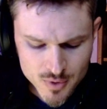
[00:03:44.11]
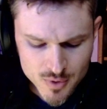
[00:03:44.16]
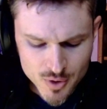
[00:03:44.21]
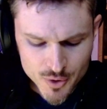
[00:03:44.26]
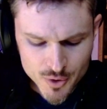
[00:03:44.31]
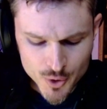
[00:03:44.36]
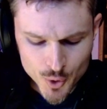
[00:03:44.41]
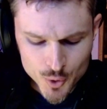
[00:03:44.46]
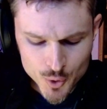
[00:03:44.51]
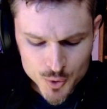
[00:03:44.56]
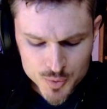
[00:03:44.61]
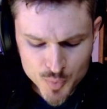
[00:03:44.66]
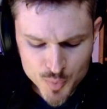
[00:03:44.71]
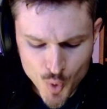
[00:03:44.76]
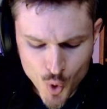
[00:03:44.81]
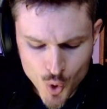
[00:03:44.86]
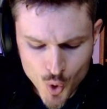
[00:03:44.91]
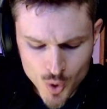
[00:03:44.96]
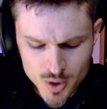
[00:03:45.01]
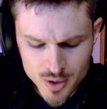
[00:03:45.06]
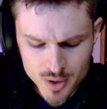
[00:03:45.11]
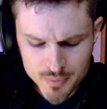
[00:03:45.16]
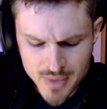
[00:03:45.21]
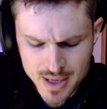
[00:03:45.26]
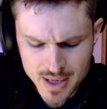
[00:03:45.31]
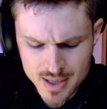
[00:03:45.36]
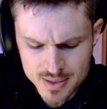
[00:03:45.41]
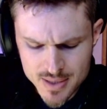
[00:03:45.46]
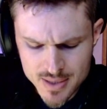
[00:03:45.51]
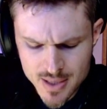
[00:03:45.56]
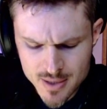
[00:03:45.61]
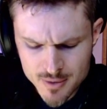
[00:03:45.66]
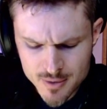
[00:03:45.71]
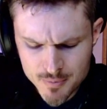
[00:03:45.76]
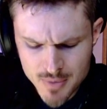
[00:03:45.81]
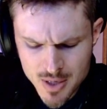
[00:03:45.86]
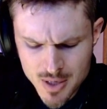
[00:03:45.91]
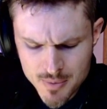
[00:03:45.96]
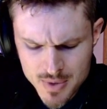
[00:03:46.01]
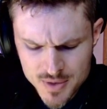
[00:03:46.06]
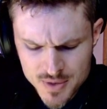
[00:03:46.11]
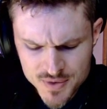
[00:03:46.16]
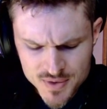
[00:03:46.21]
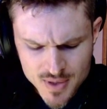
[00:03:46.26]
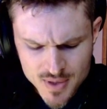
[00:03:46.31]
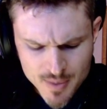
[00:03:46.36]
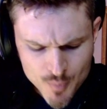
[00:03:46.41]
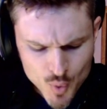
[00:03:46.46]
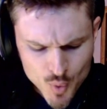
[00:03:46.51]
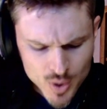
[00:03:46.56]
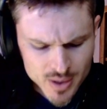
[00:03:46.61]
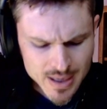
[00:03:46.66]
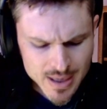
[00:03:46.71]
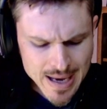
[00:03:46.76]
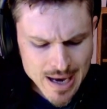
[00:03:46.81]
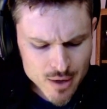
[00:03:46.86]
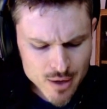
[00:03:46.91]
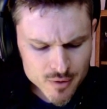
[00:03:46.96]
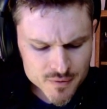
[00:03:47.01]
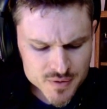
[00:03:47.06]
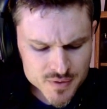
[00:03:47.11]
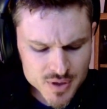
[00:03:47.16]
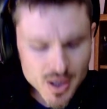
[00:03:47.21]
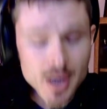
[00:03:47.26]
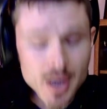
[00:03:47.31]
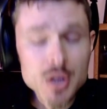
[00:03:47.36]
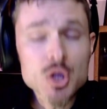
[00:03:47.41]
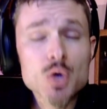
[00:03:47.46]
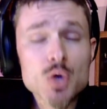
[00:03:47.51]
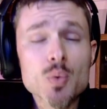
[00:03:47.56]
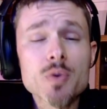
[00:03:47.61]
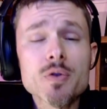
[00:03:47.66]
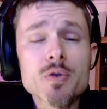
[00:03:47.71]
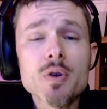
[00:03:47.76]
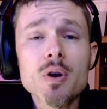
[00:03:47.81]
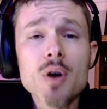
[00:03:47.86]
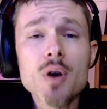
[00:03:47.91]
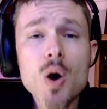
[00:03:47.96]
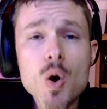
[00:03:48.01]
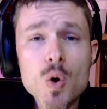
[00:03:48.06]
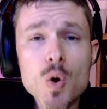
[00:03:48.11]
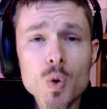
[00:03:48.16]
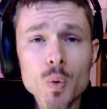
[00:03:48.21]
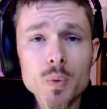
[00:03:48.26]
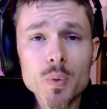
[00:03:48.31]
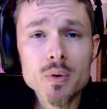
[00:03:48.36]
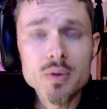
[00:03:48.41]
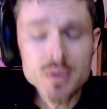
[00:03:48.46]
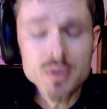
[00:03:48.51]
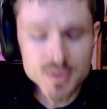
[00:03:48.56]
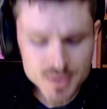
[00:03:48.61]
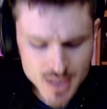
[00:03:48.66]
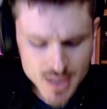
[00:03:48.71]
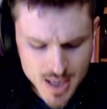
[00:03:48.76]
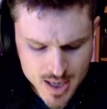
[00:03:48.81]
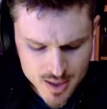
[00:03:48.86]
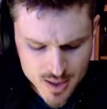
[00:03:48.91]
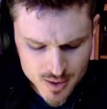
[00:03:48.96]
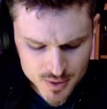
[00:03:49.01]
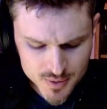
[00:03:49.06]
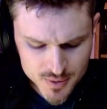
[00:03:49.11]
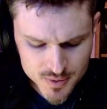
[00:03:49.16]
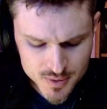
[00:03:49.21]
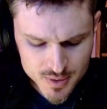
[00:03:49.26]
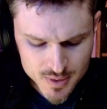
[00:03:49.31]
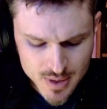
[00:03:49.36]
those born on May 18th may be somewhat out of touch with their own desires.